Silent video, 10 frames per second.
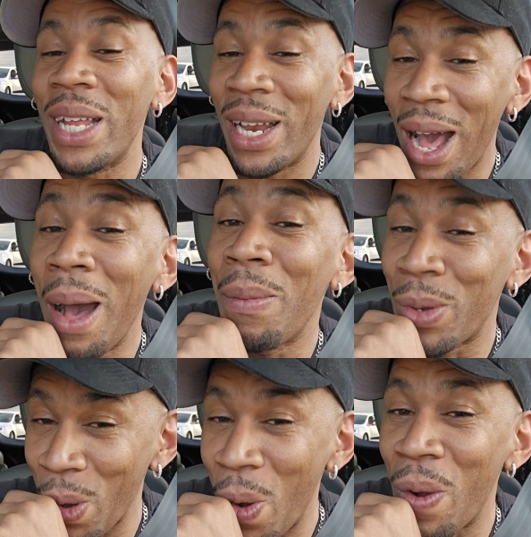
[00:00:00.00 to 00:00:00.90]
that I'm
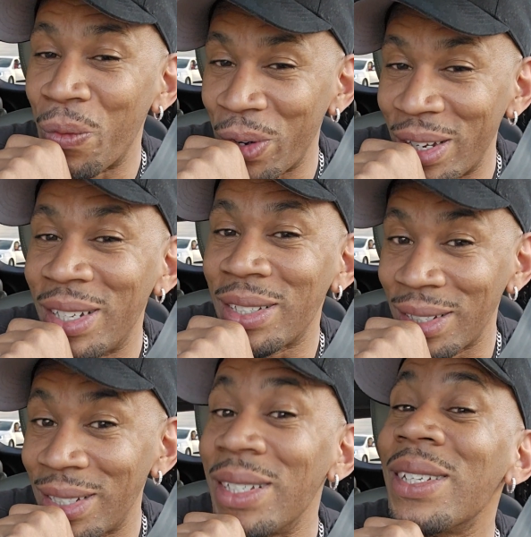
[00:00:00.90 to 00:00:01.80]
going for this
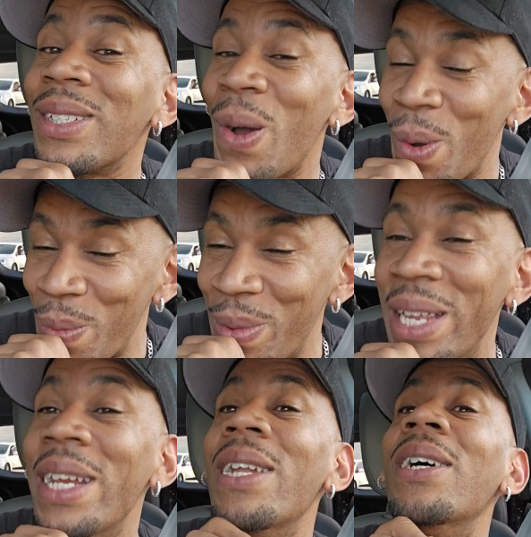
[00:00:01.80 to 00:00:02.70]
because this is going to
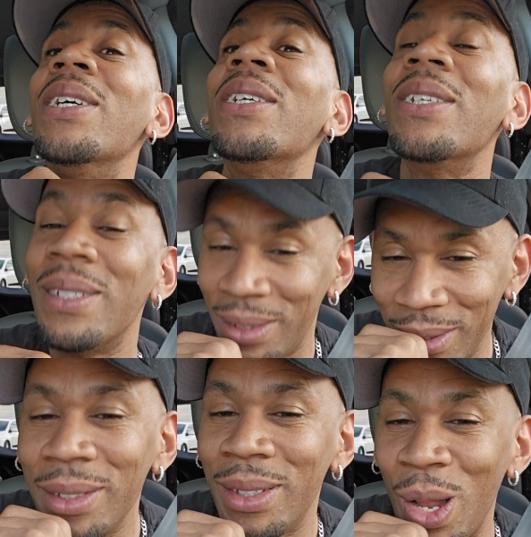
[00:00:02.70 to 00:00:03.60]
be the,
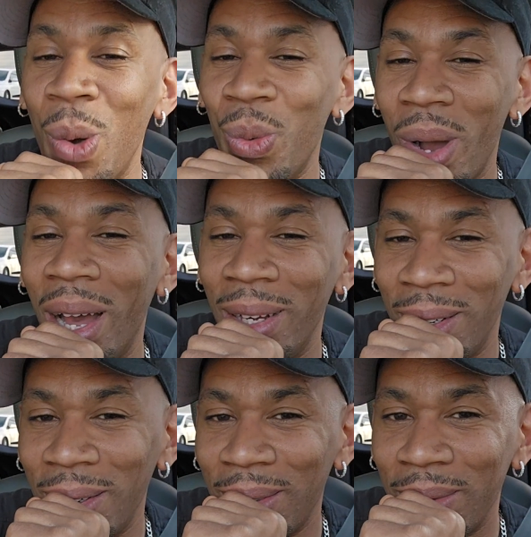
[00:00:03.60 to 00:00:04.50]
you know what?
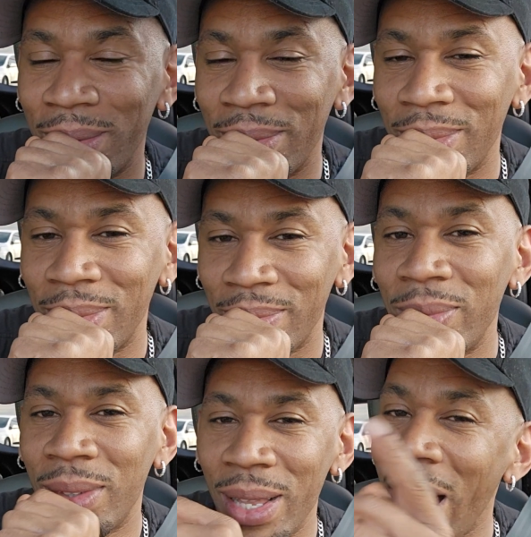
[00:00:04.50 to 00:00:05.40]

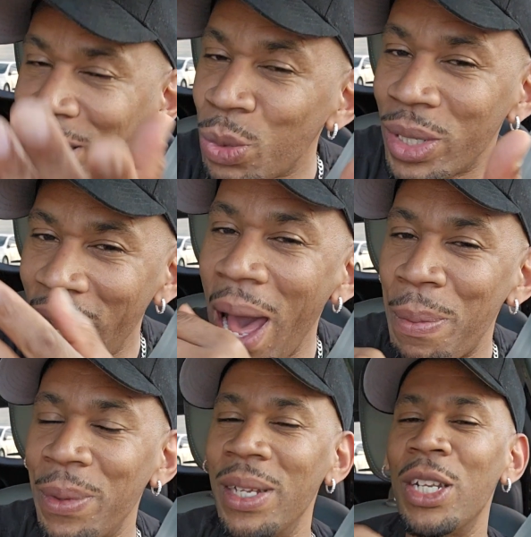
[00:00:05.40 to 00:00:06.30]
That's what's
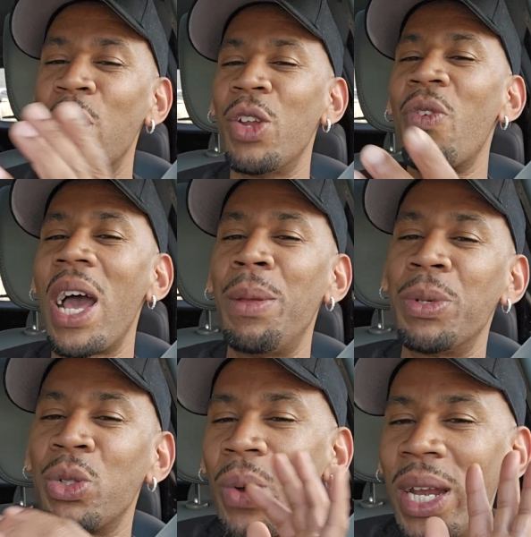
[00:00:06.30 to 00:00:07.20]
happening. They're divinely
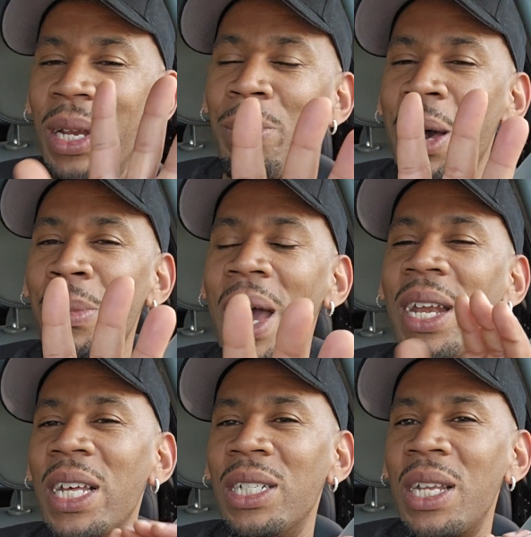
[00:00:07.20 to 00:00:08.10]
persuaded. And my bad,
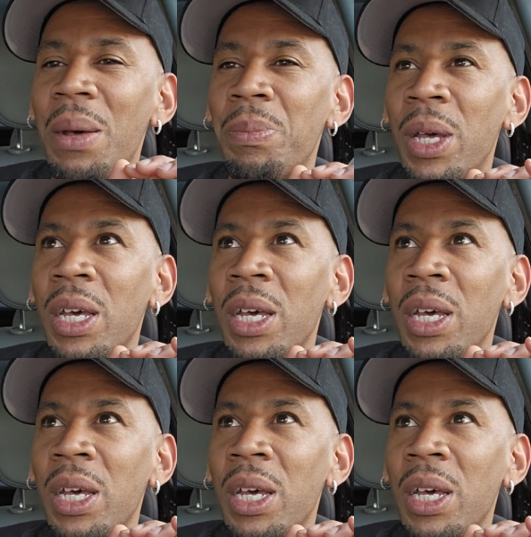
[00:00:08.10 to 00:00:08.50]
that's step,